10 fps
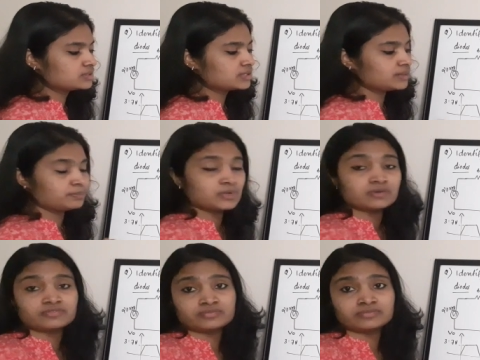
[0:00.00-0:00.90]
clipped
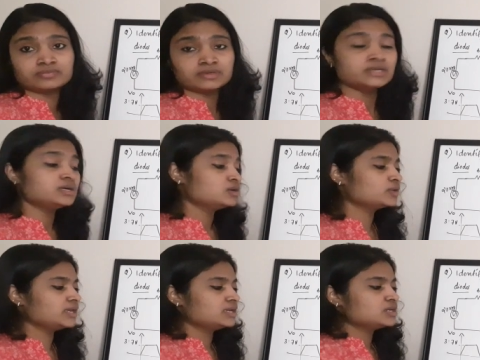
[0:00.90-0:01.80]
off.
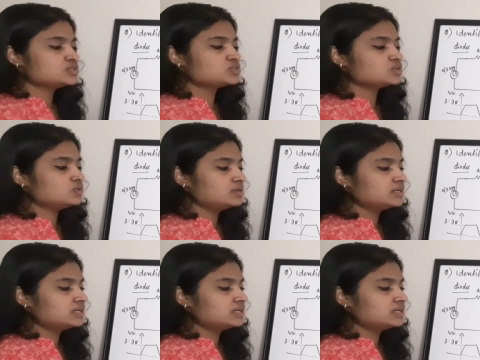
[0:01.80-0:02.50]
Okay, so